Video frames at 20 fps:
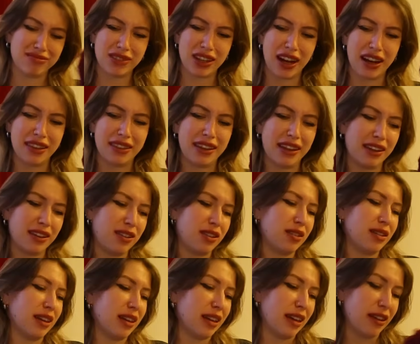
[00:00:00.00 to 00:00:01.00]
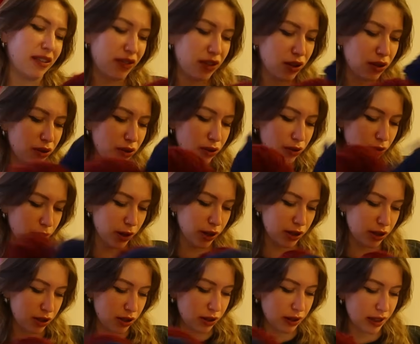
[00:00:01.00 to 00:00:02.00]
I think if you were
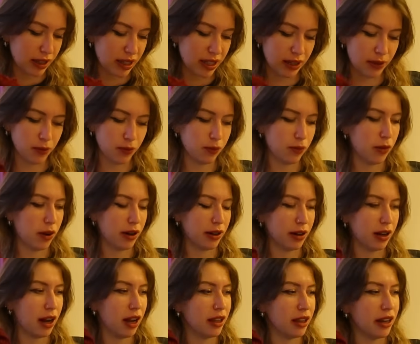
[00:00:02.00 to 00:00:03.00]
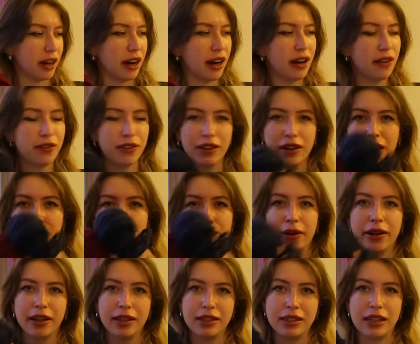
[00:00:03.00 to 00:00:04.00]
to do this in one colour for the colour
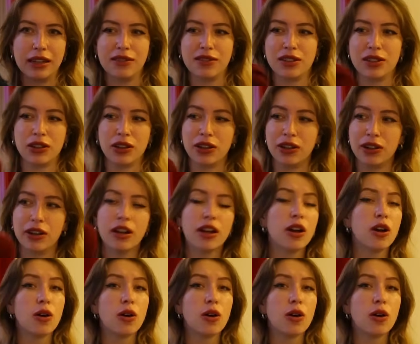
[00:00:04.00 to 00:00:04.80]
work instead of 2,